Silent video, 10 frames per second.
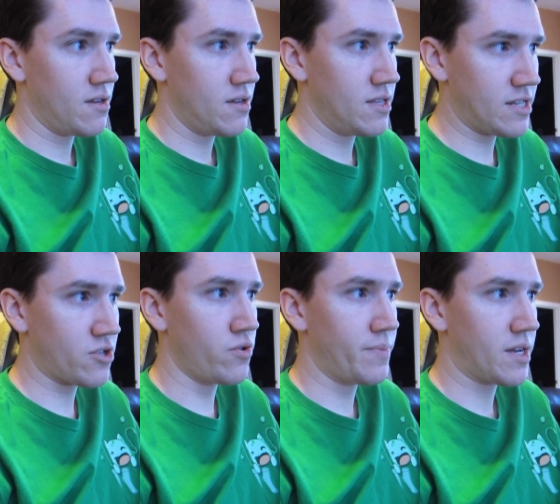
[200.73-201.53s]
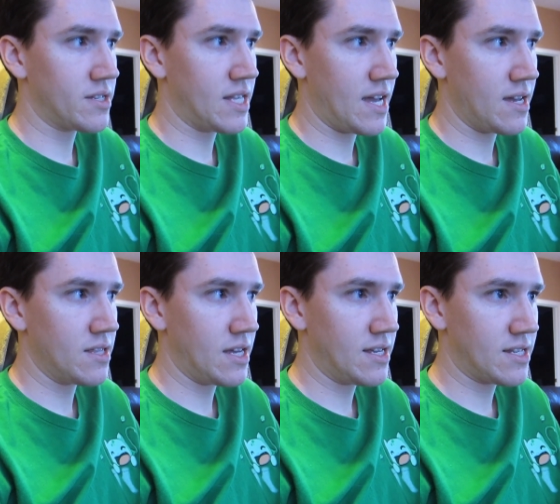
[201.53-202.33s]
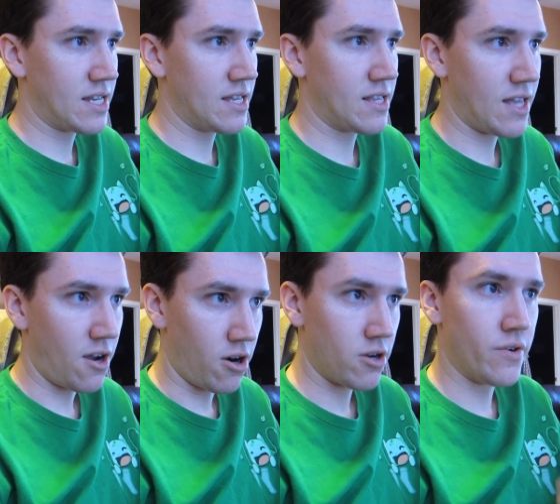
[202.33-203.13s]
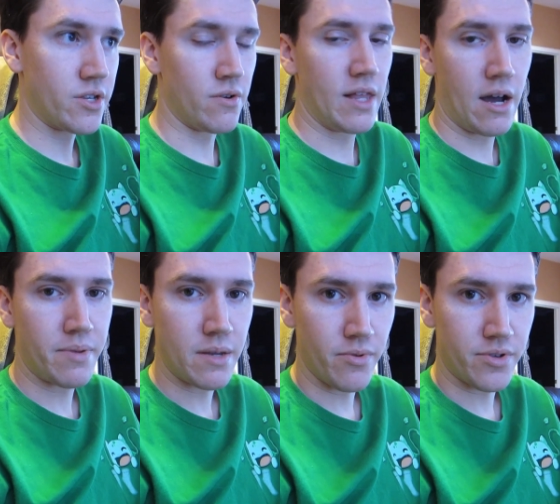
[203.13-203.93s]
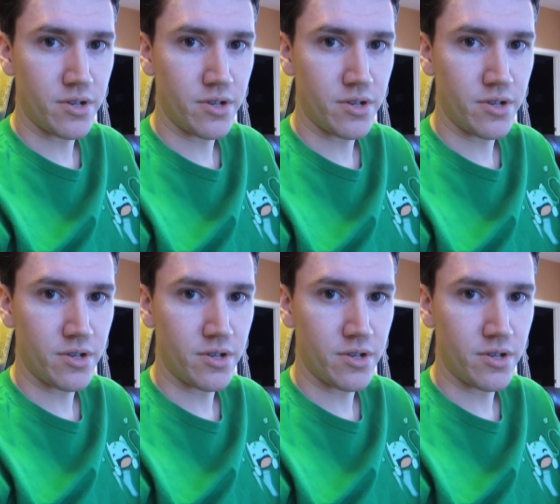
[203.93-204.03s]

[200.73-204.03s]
it is cool because they, they did say that they are going to allow people